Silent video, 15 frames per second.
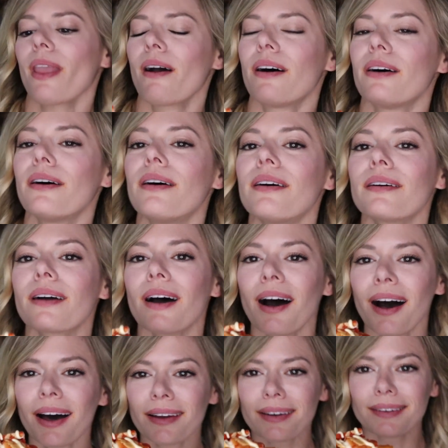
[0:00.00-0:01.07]
Oh god.
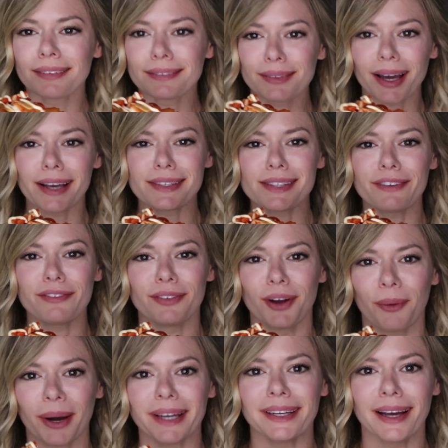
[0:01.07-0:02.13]
You guys have
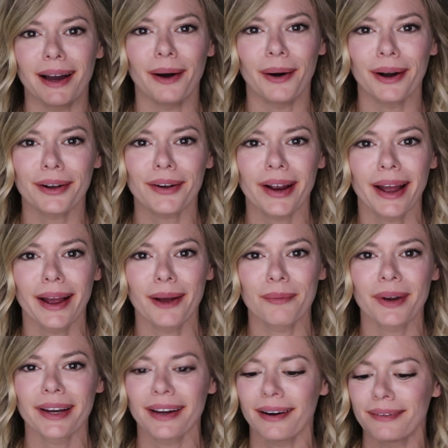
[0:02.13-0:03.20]
no idea how hungry I am
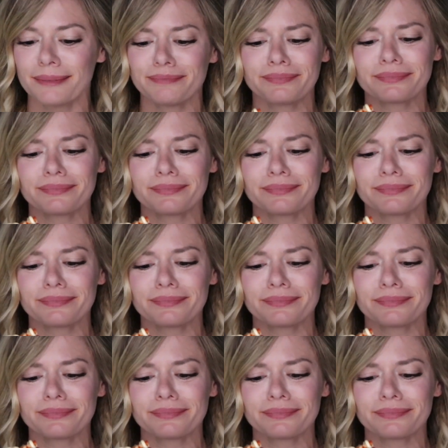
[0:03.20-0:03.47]
right now.